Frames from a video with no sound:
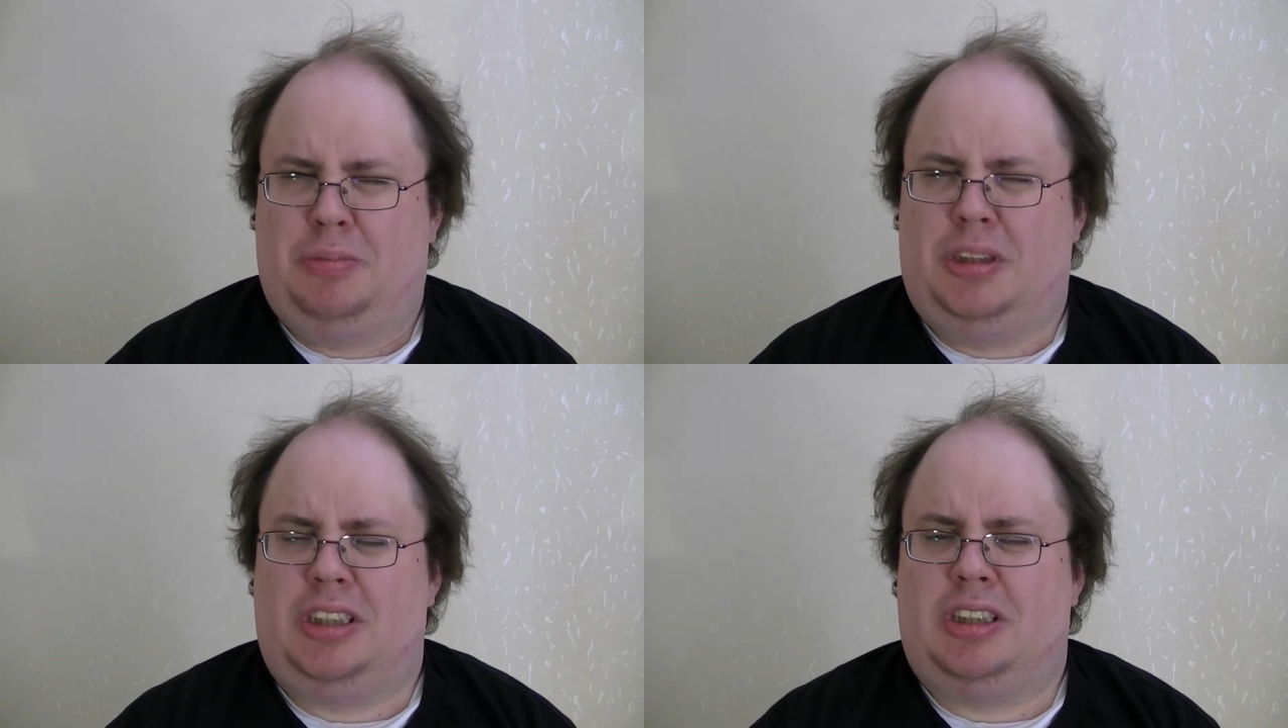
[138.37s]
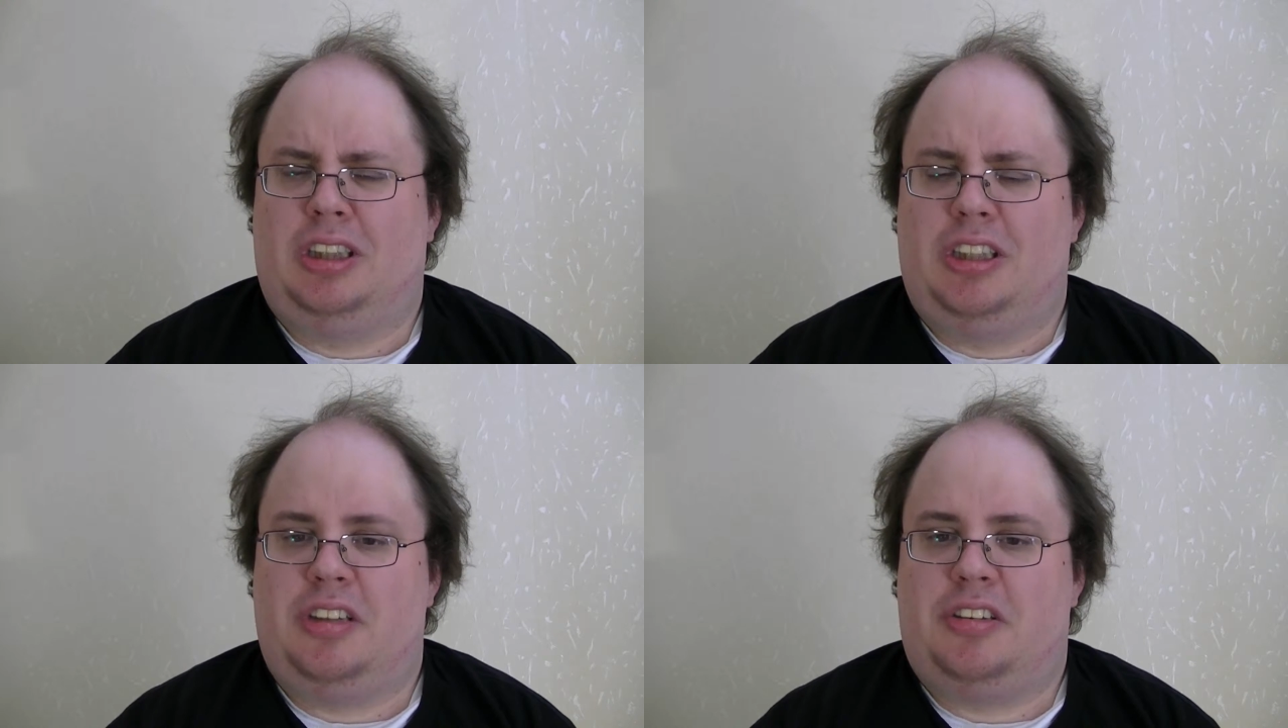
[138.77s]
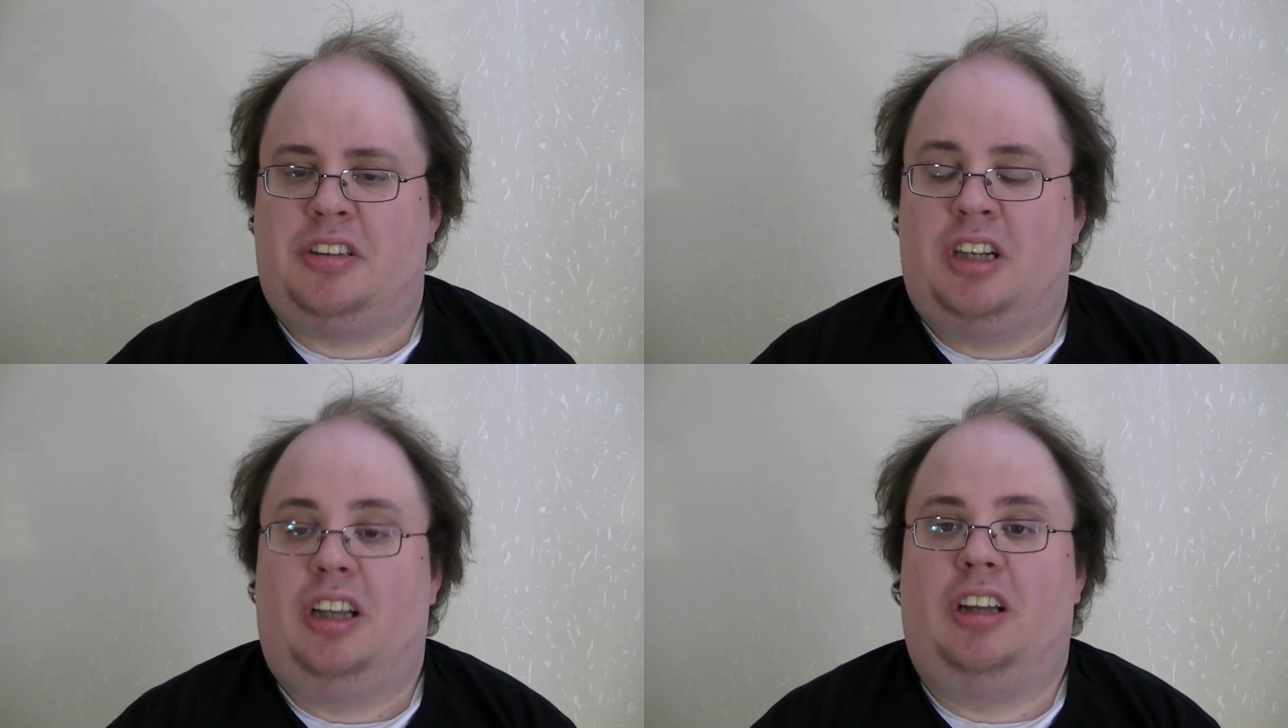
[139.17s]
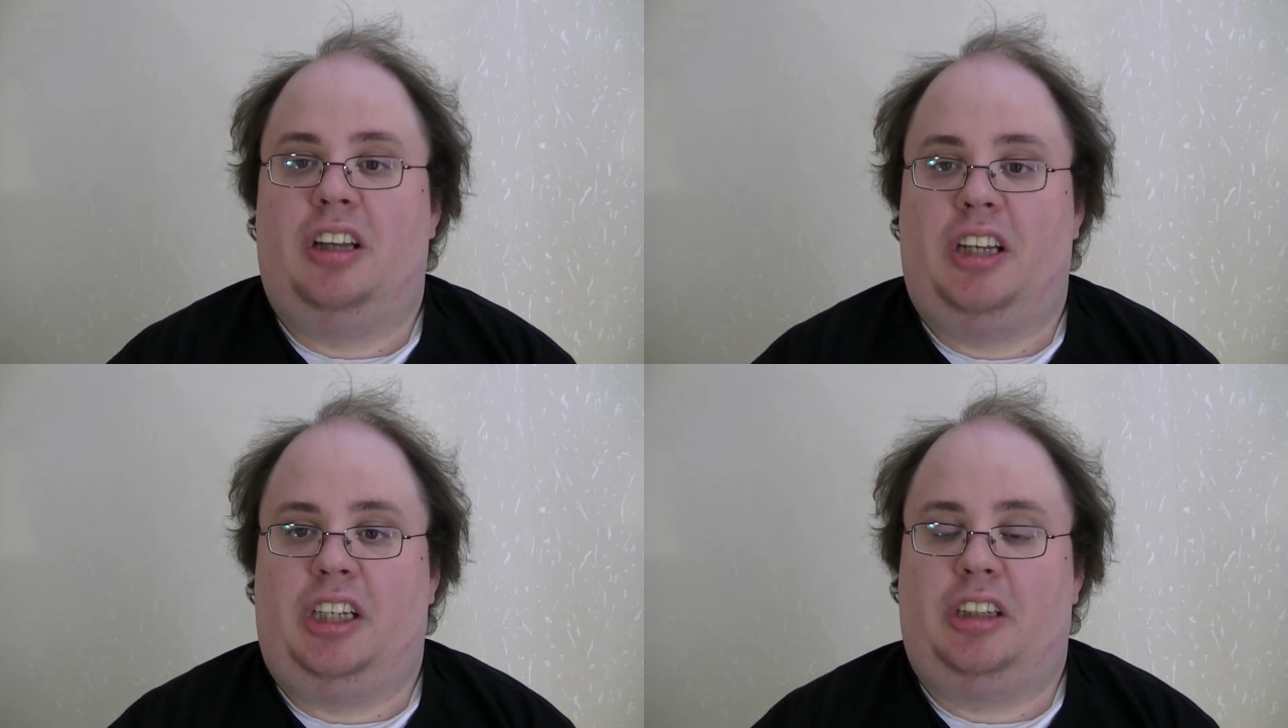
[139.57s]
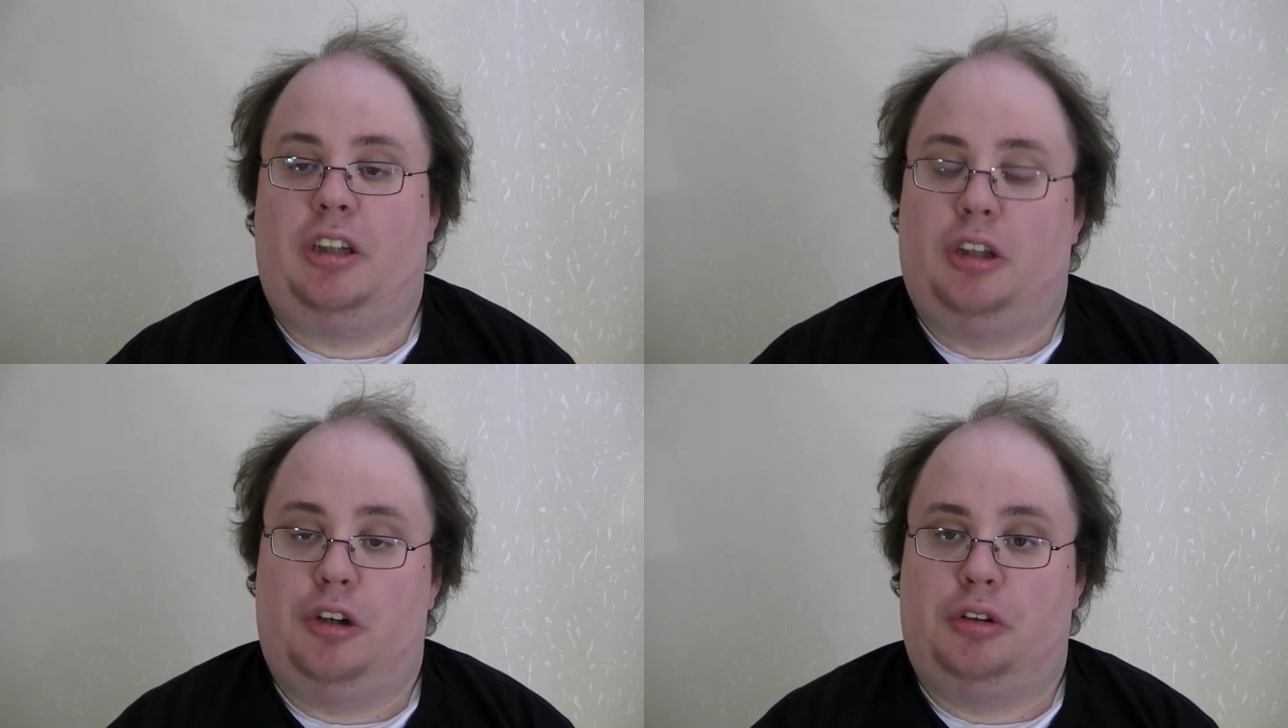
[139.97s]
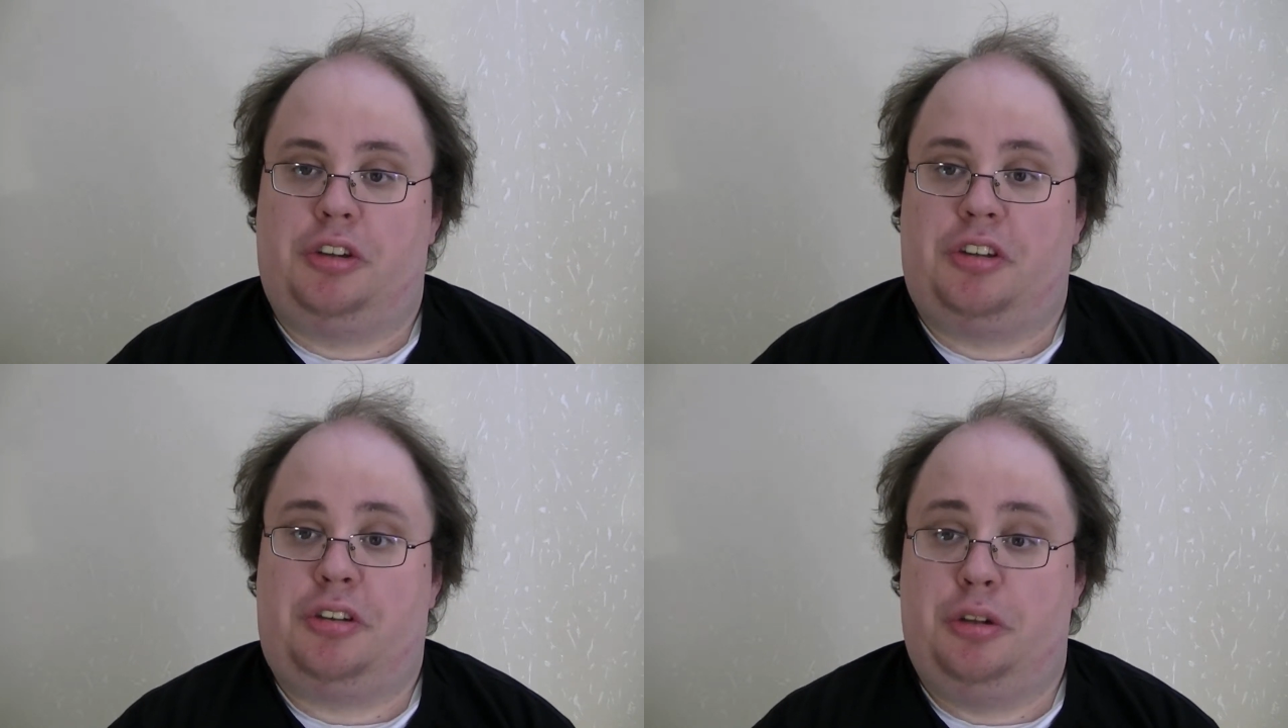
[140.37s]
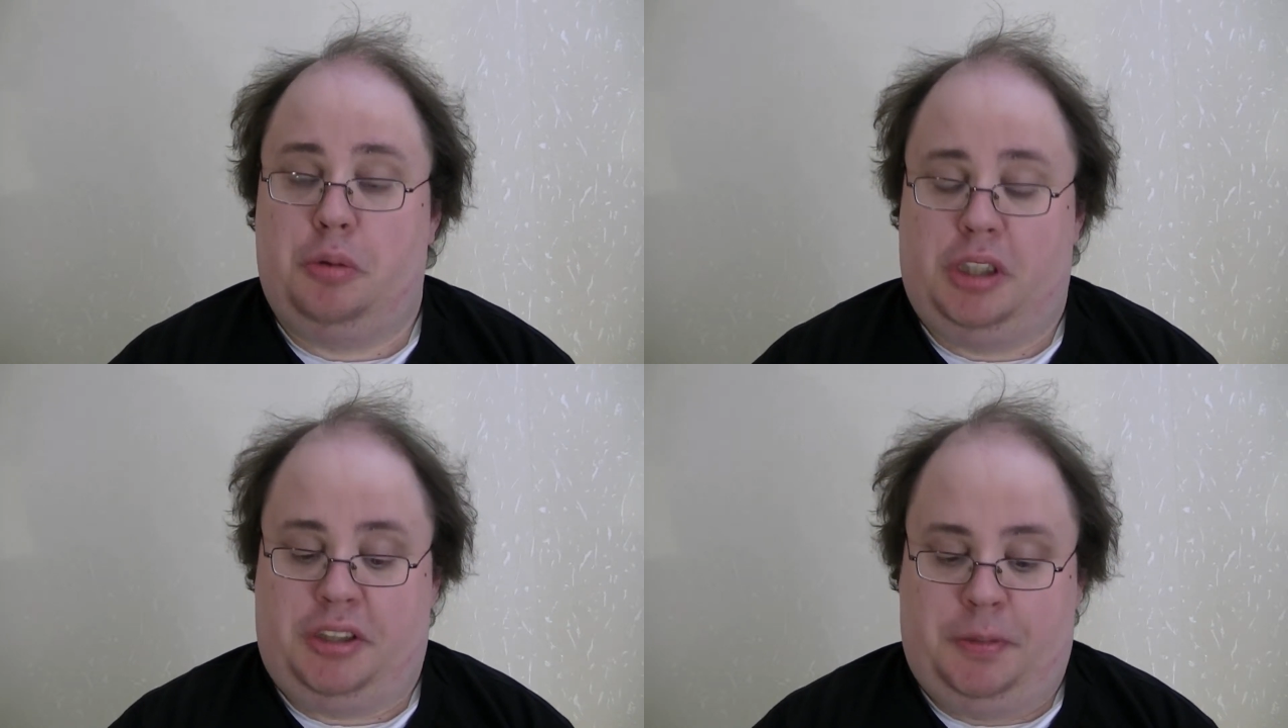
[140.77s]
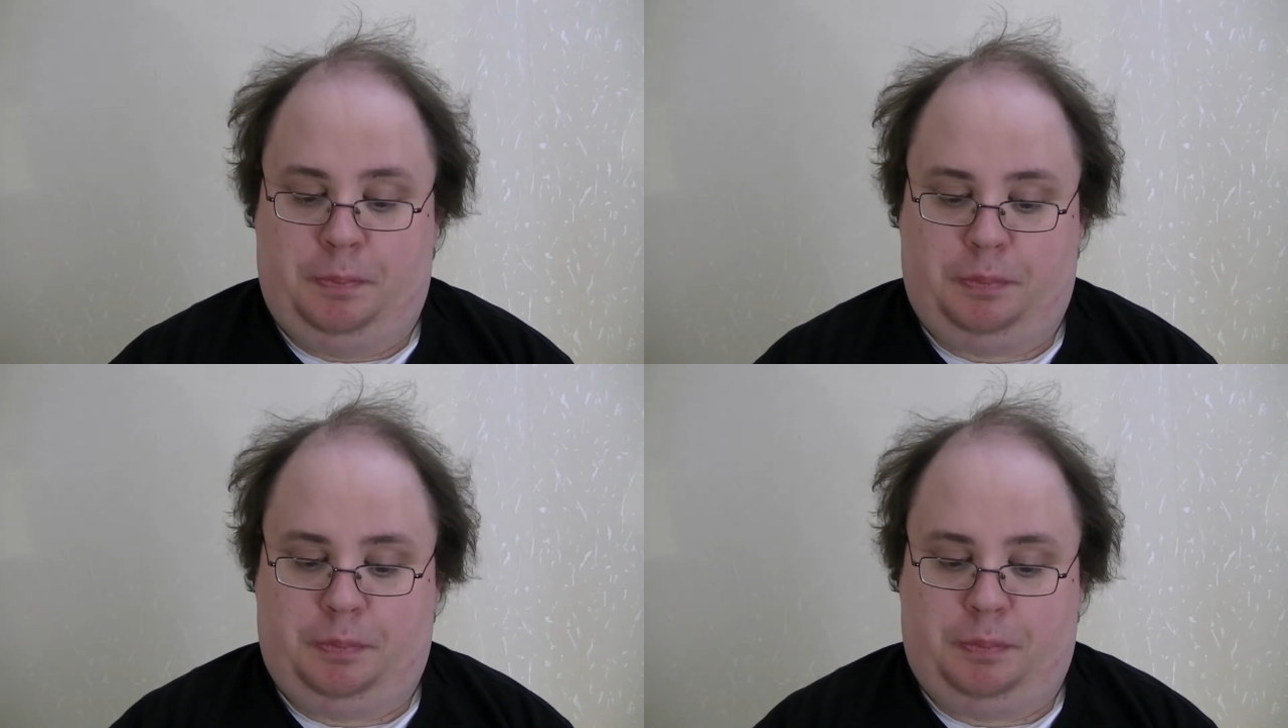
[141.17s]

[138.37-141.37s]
but at least lean close to it.